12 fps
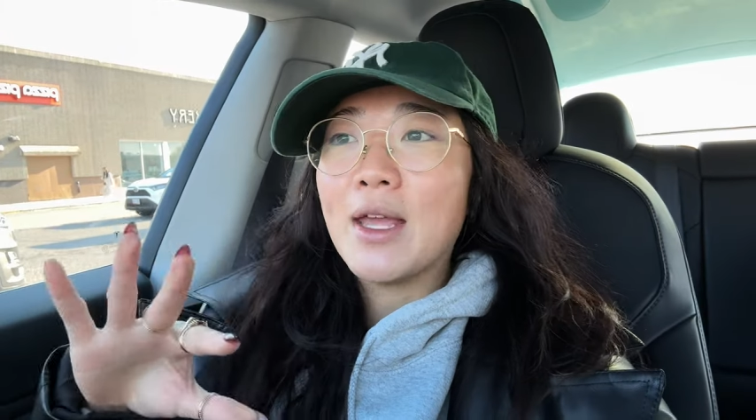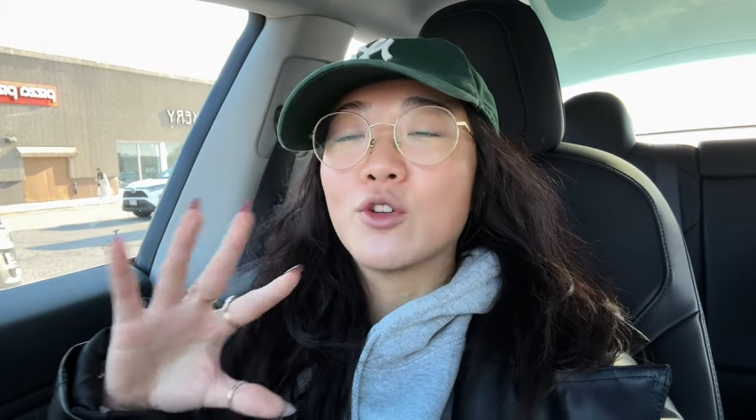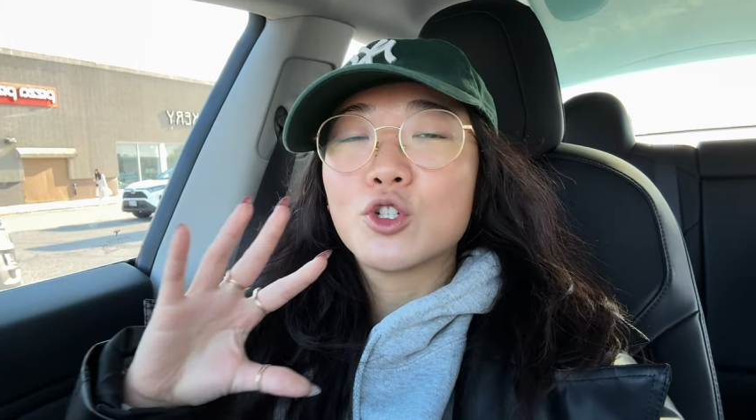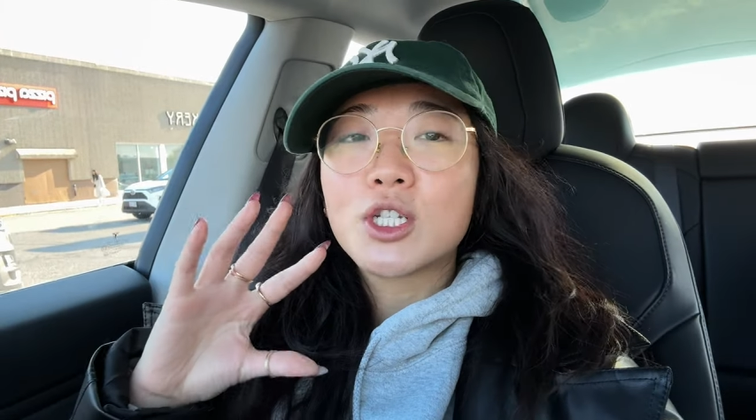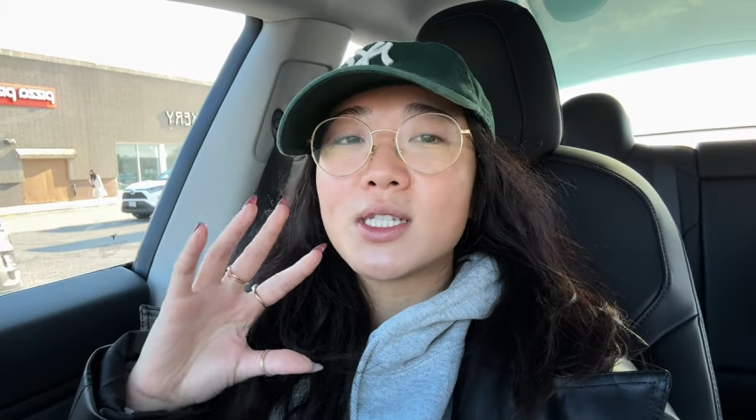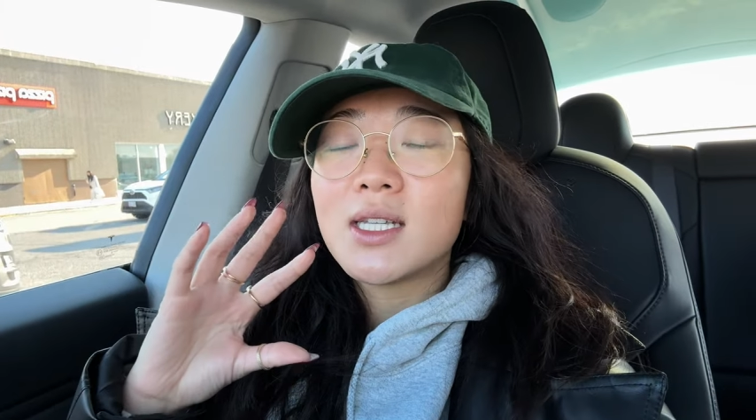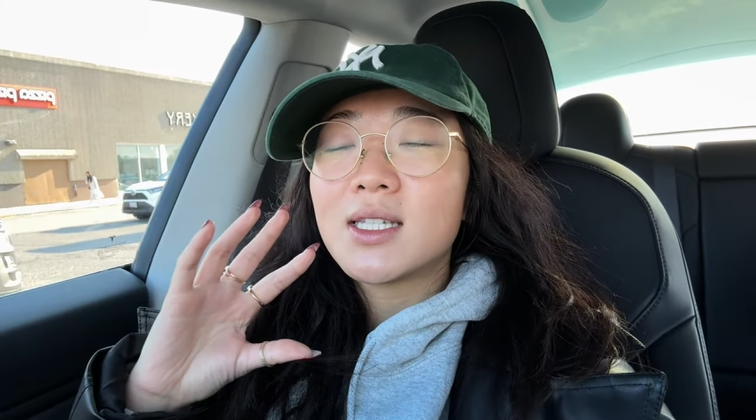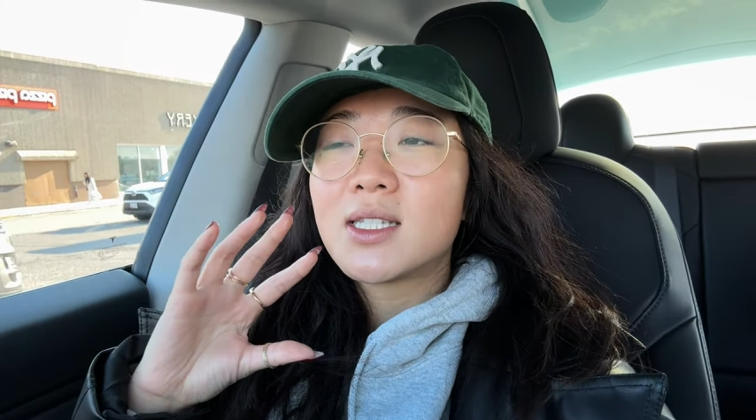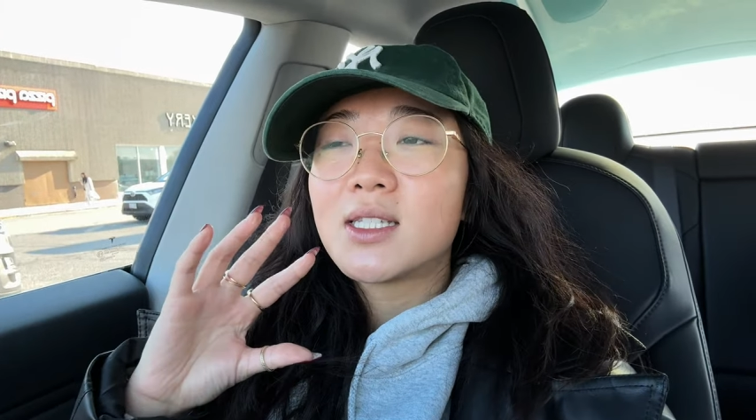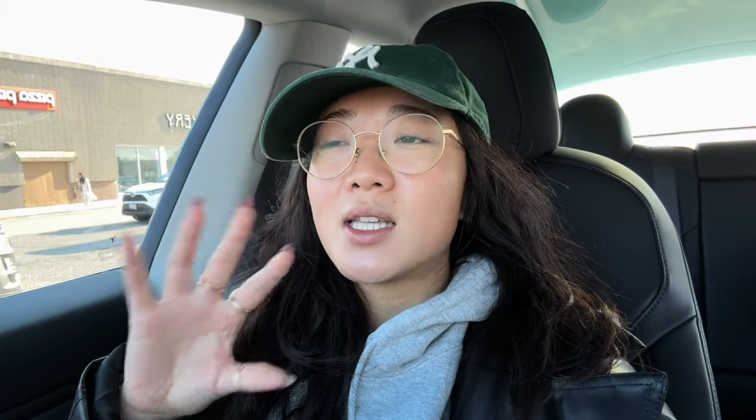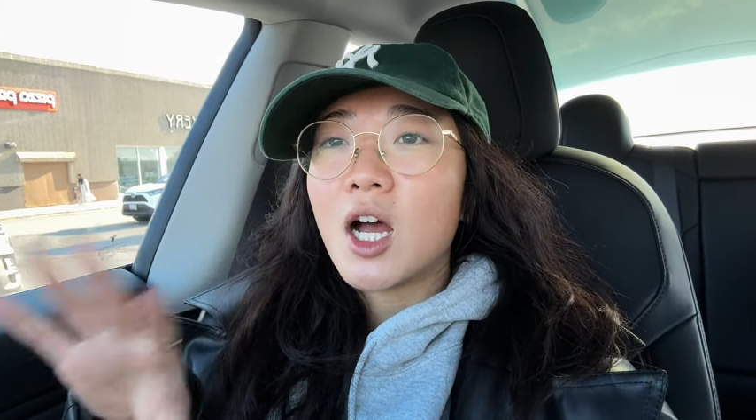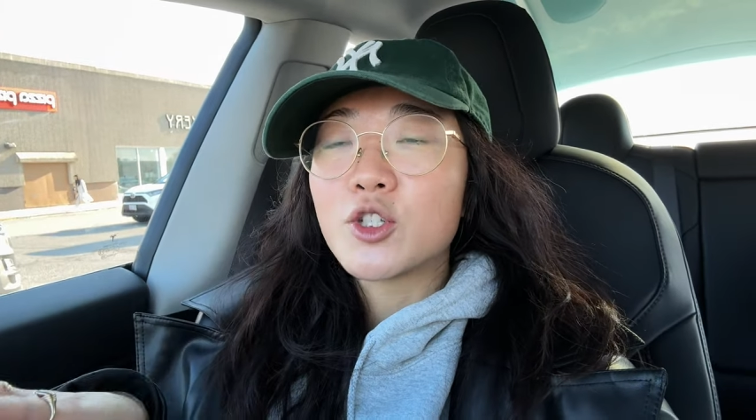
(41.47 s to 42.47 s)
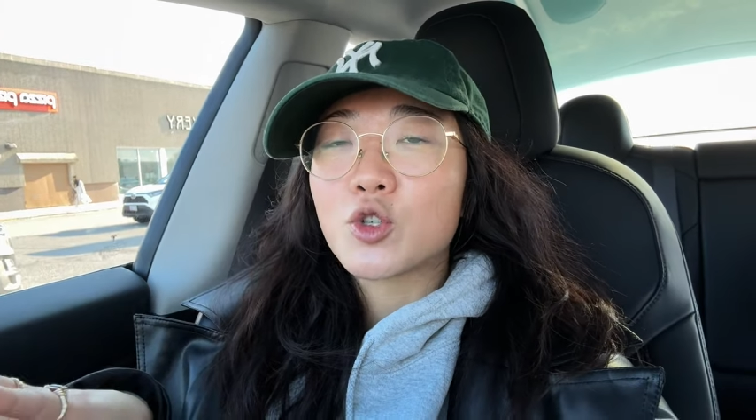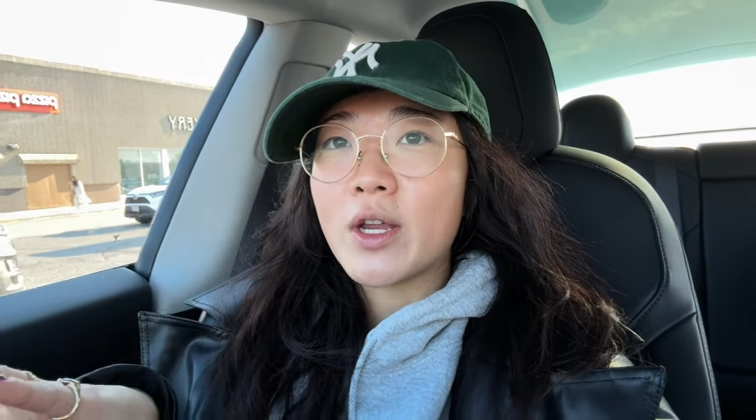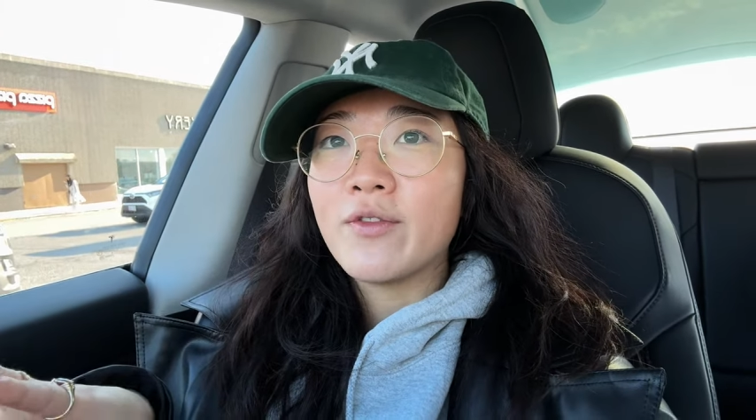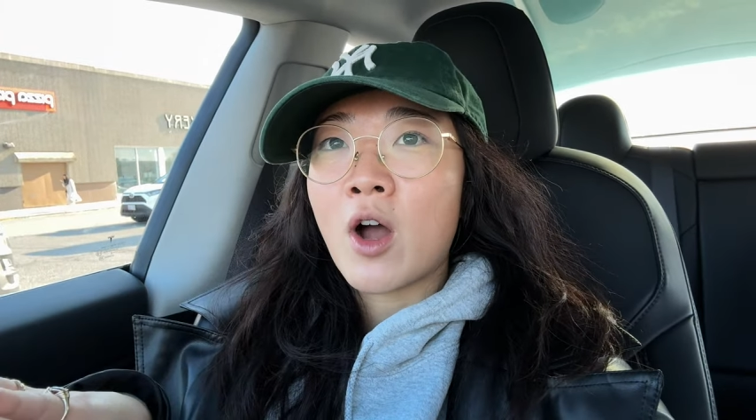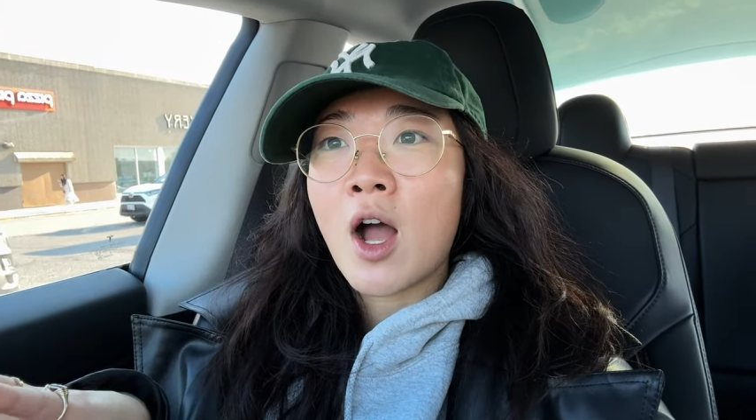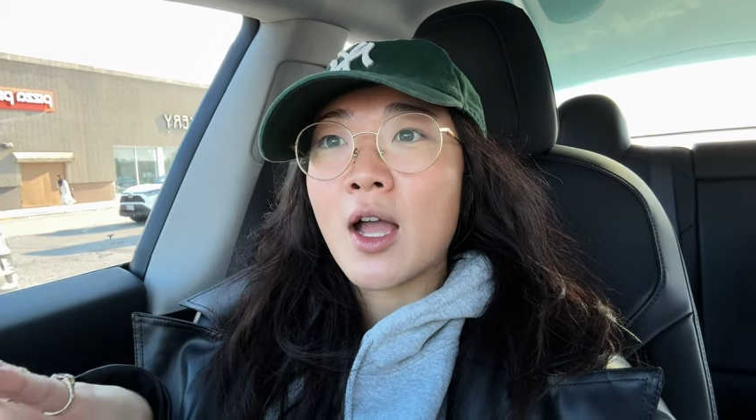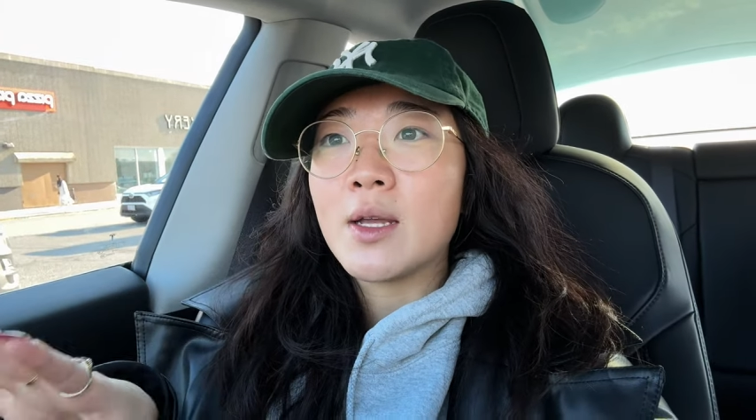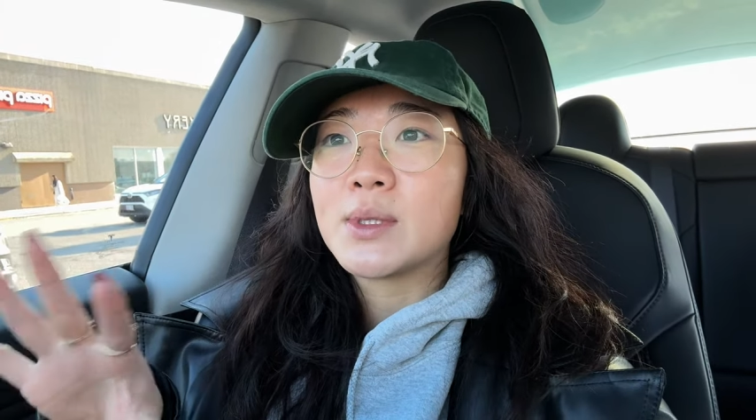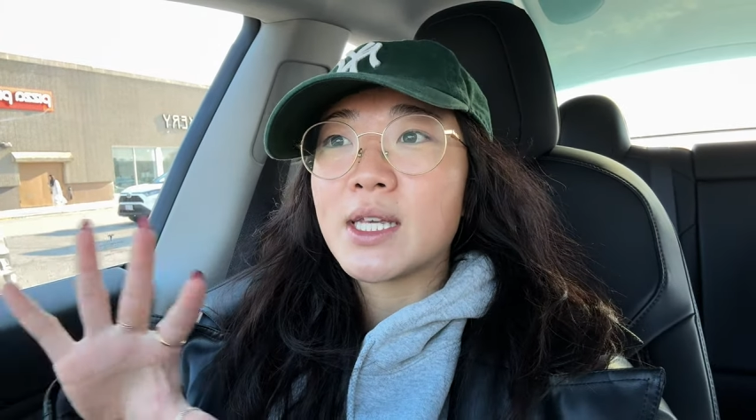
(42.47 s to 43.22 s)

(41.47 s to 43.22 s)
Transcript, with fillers: they're just such great vibes.